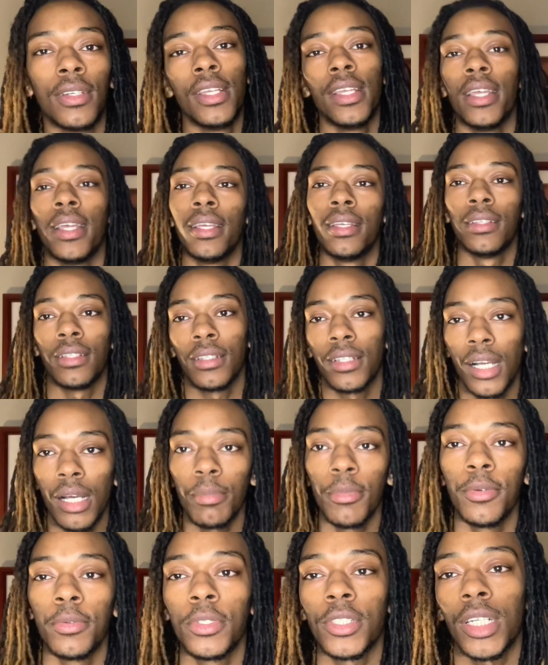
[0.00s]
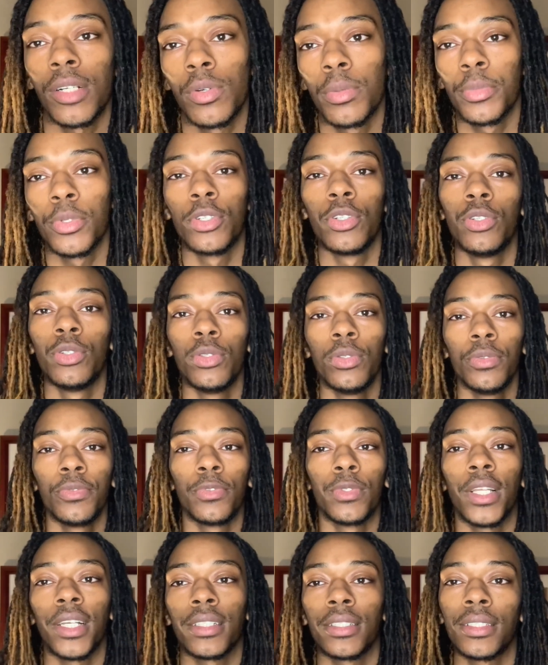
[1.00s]
And comment what y'all want me to do. If you
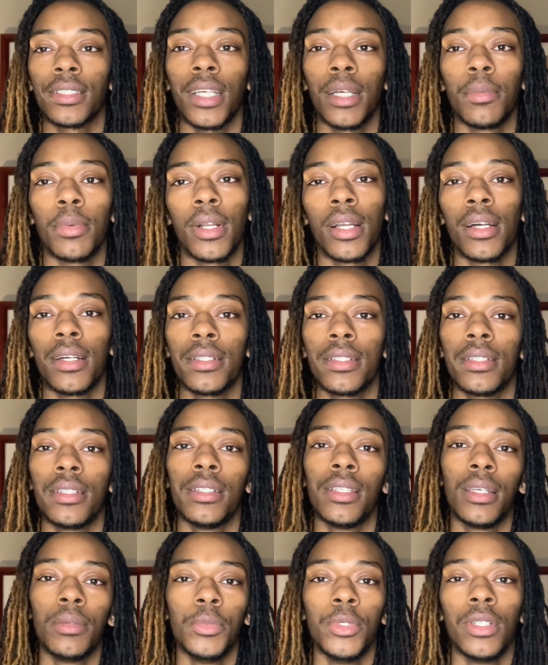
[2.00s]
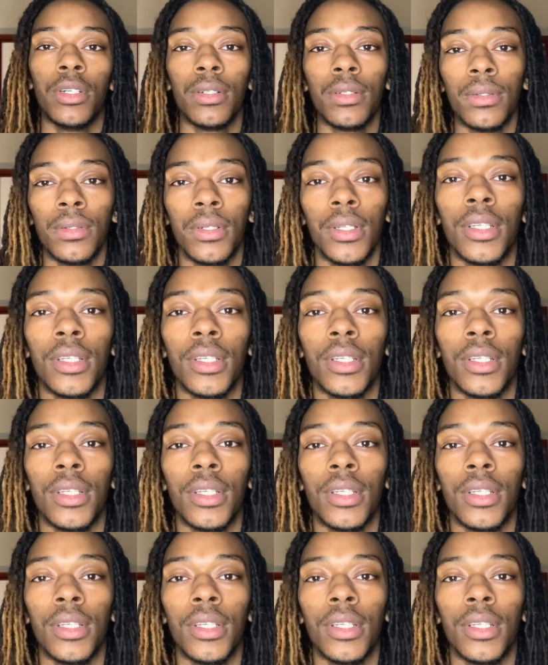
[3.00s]
like this type of content, let me know.